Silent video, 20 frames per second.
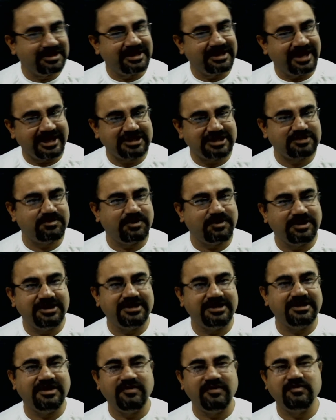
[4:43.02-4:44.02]
next
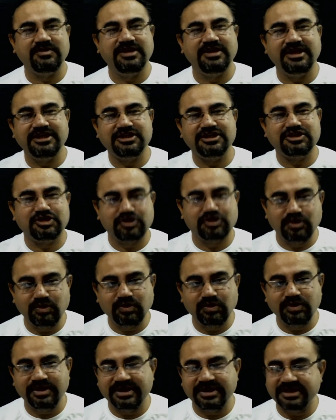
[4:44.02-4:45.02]
point, if there is
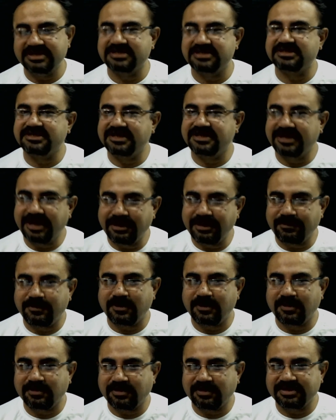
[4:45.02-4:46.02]
2 it is
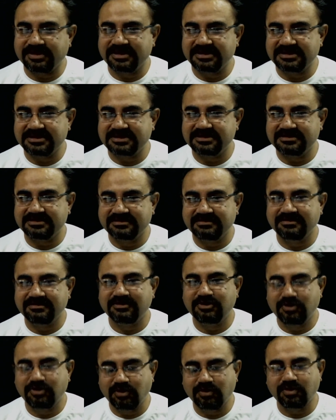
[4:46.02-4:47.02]
diplococcus,
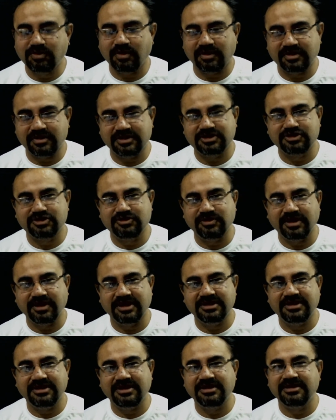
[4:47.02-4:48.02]
2 coccus
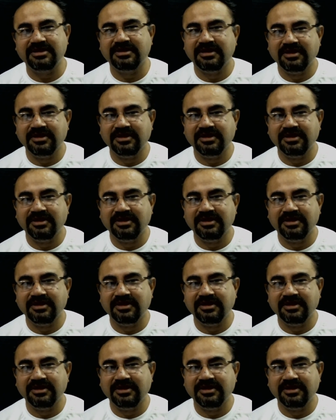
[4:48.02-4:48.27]
together.